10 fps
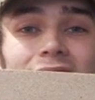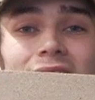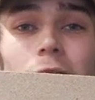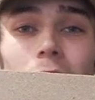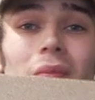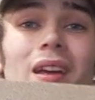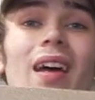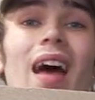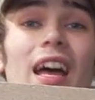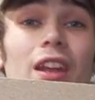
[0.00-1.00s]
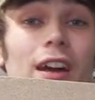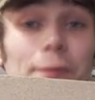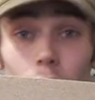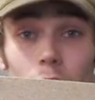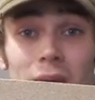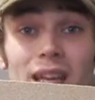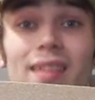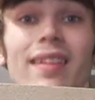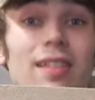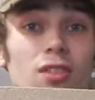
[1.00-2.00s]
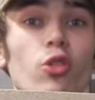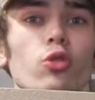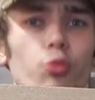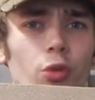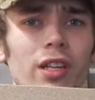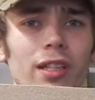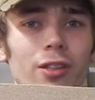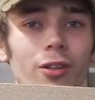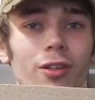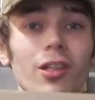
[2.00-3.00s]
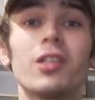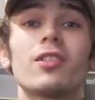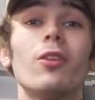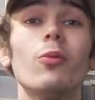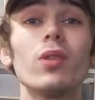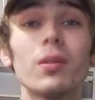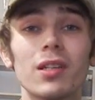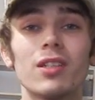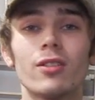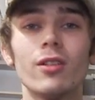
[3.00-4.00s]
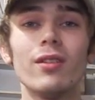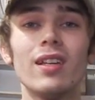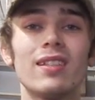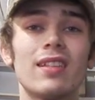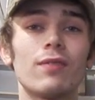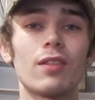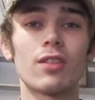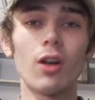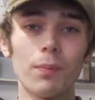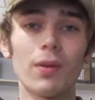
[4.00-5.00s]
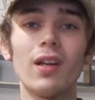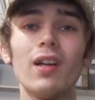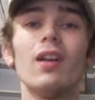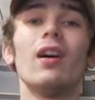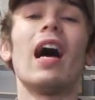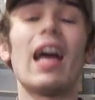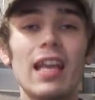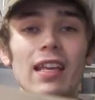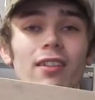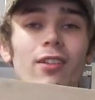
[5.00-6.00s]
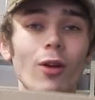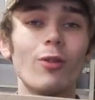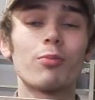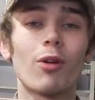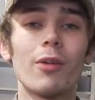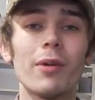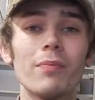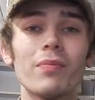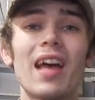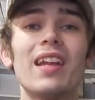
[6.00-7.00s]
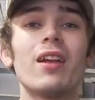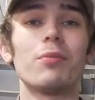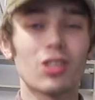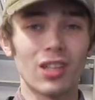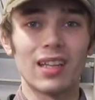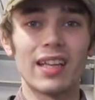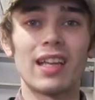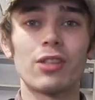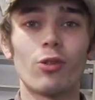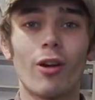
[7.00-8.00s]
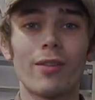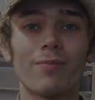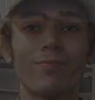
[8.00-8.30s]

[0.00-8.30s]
cut out. And I have to admit, this looks really good. So what I'm going to do is give the top a coat of primer, and then I'm just going to let that dry.